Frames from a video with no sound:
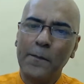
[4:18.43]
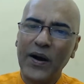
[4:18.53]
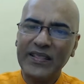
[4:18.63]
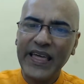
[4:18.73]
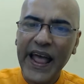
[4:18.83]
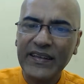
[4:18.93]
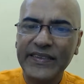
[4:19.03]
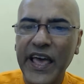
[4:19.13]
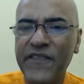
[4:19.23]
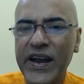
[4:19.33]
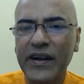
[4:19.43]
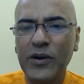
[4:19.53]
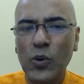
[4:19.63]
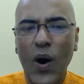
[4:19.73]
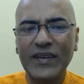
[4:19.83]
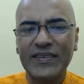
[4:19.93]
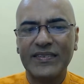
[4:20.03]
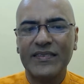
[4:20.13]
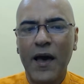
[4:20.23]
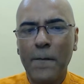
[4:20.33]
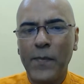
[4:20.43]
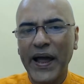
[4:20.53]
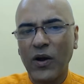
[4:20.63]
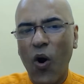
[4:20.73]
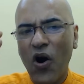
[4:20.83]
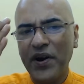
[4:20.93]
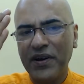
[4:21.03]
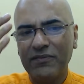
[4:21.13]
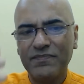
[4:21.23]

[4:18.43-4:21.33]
but things given to us by God